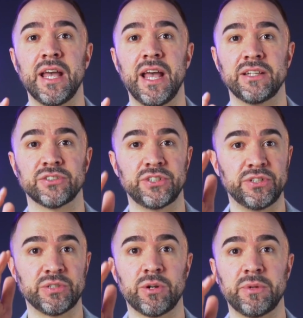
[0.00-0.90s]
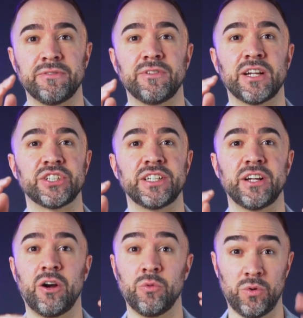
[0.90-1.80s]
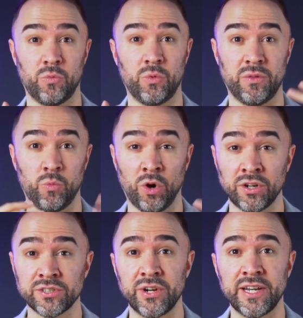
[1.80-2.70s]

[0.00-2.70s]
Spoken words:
And so you just want to be flushing out with words right